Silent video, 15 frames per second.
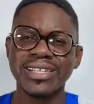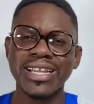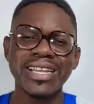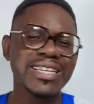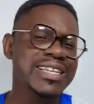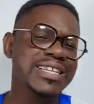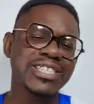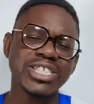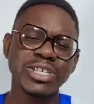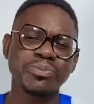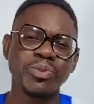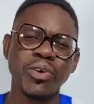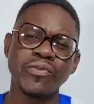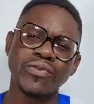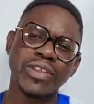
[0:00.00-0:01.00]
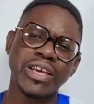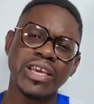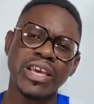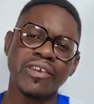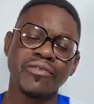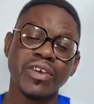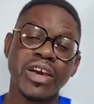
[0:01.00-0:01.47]
the leadership of
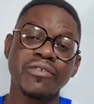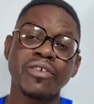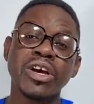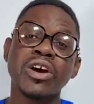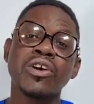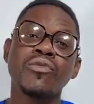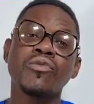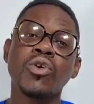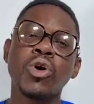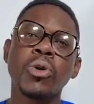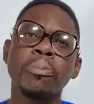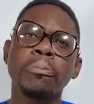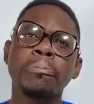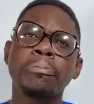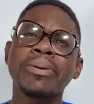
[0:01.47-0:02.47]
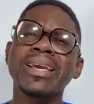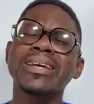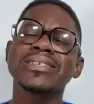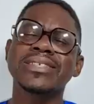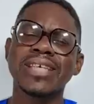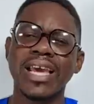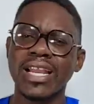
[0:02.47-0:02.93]
the EFF for
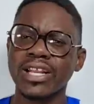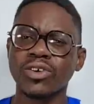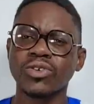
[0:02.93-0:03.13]
being silent,